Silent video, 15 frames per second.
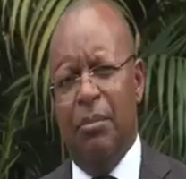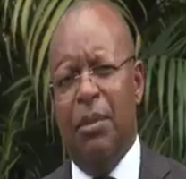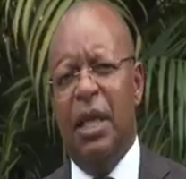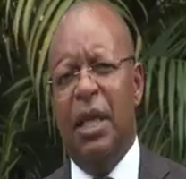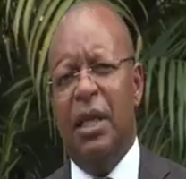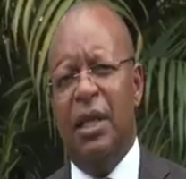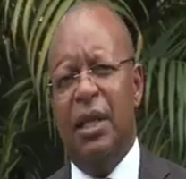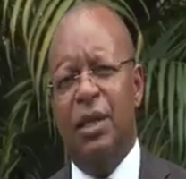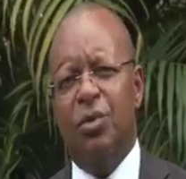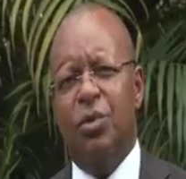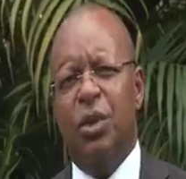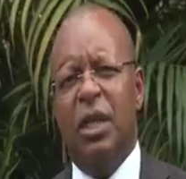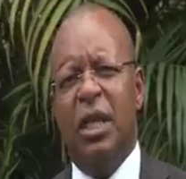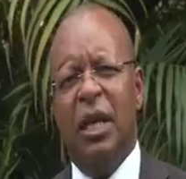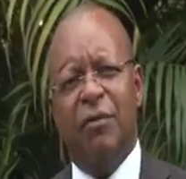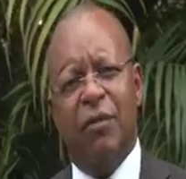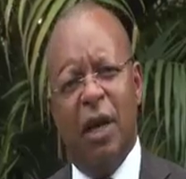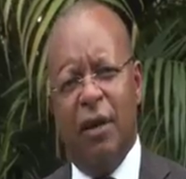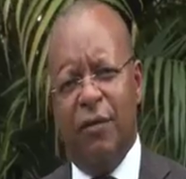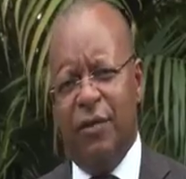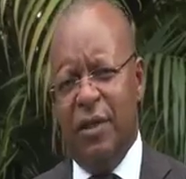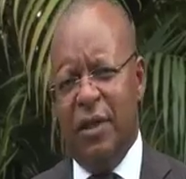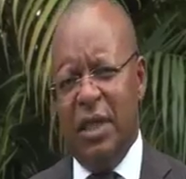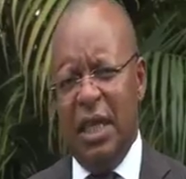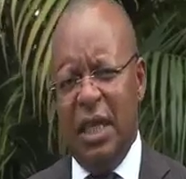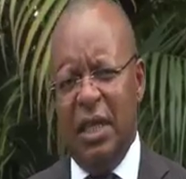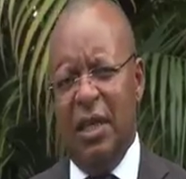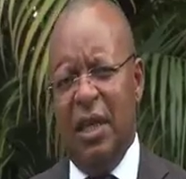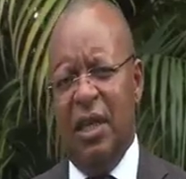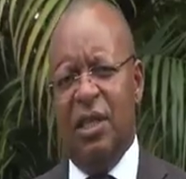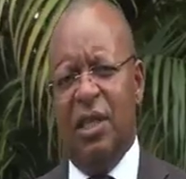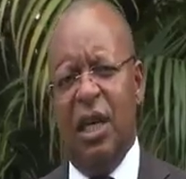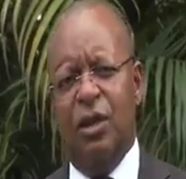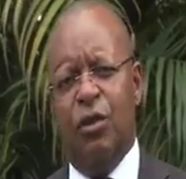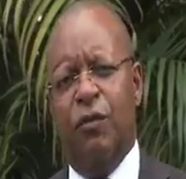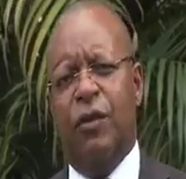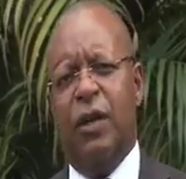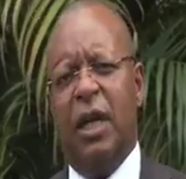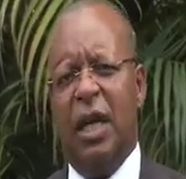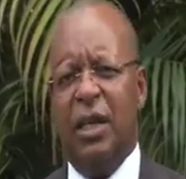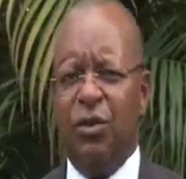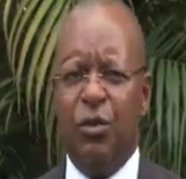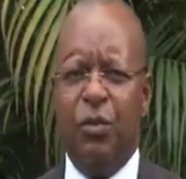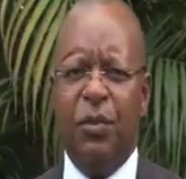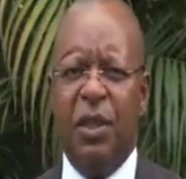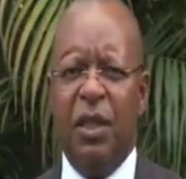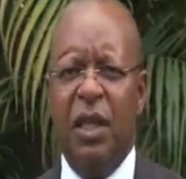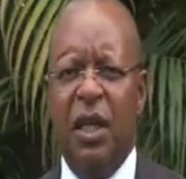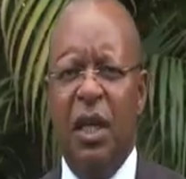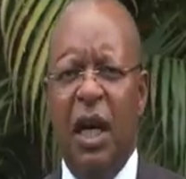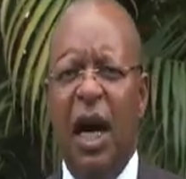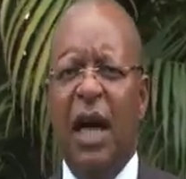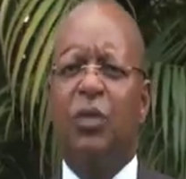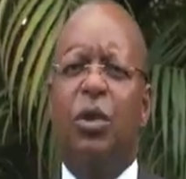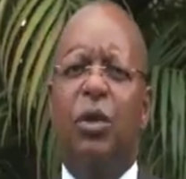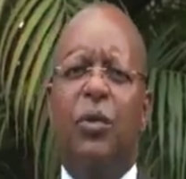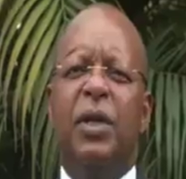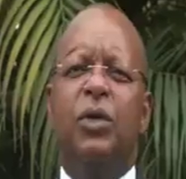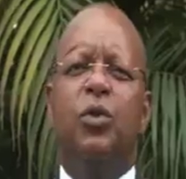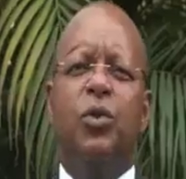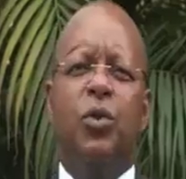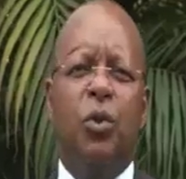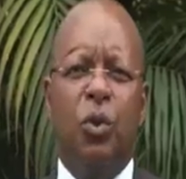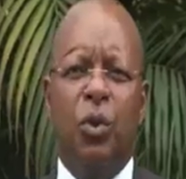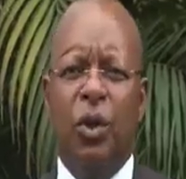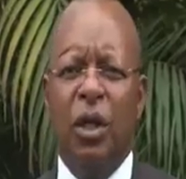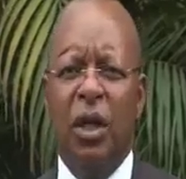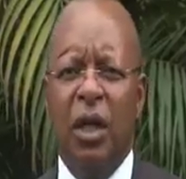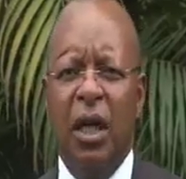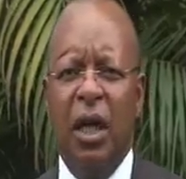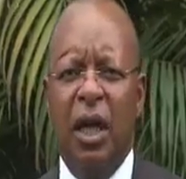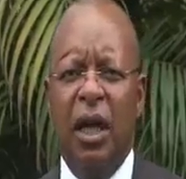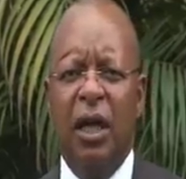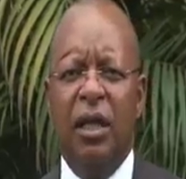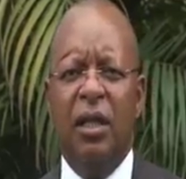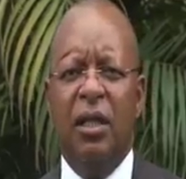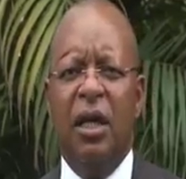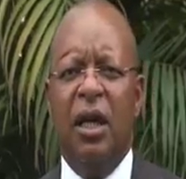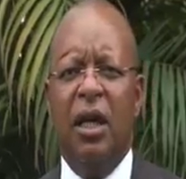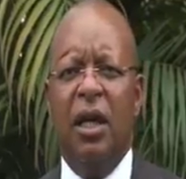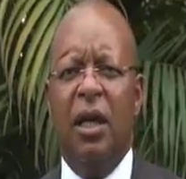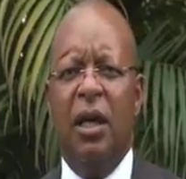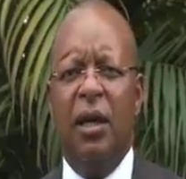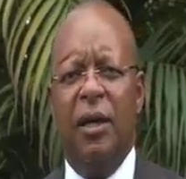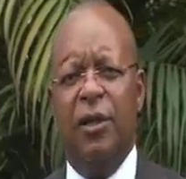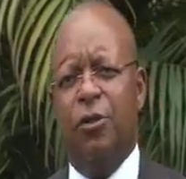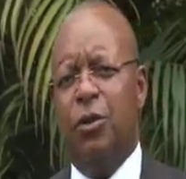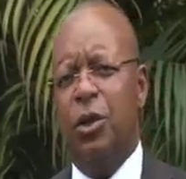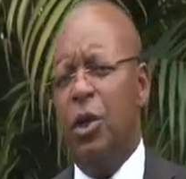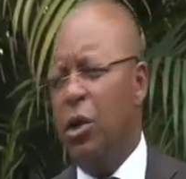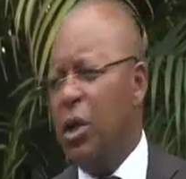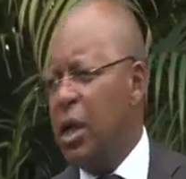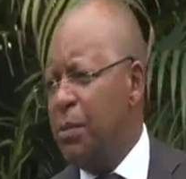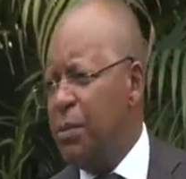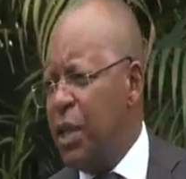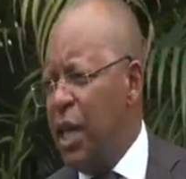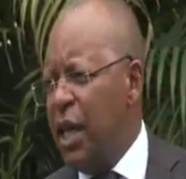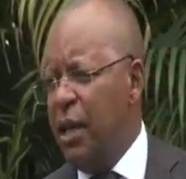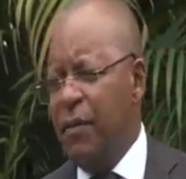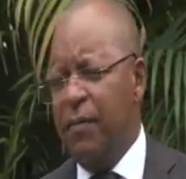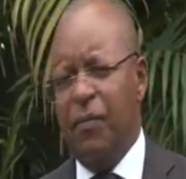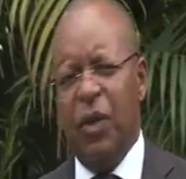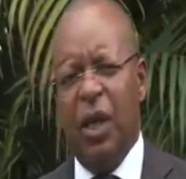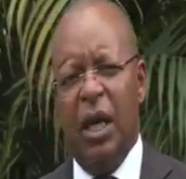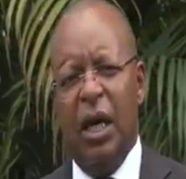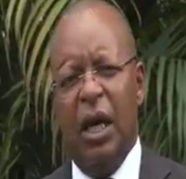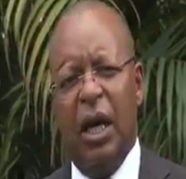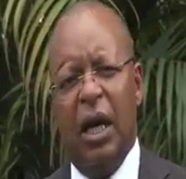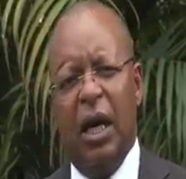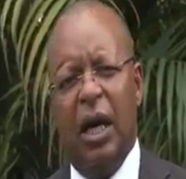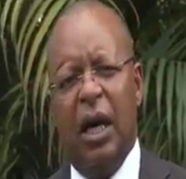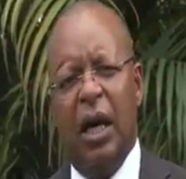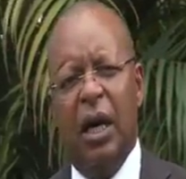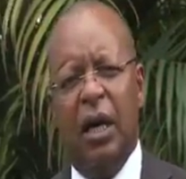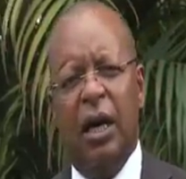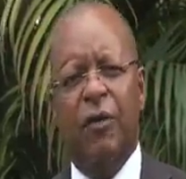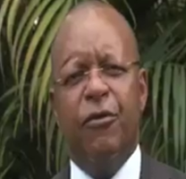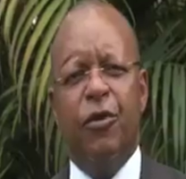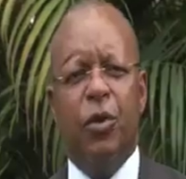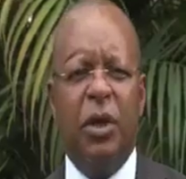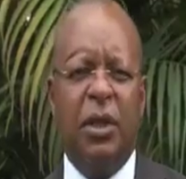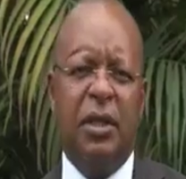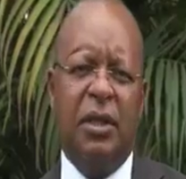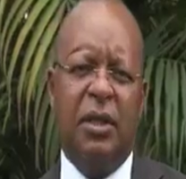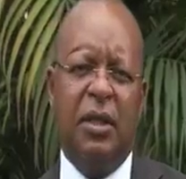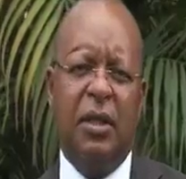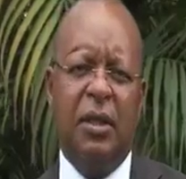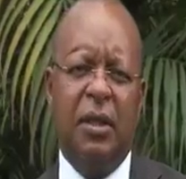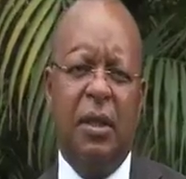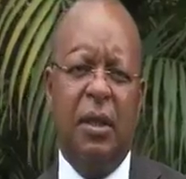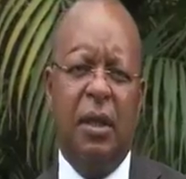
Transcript: many kids who never have seen the inside of classrooms actually went to school. And uh, as we keep saying, everyone's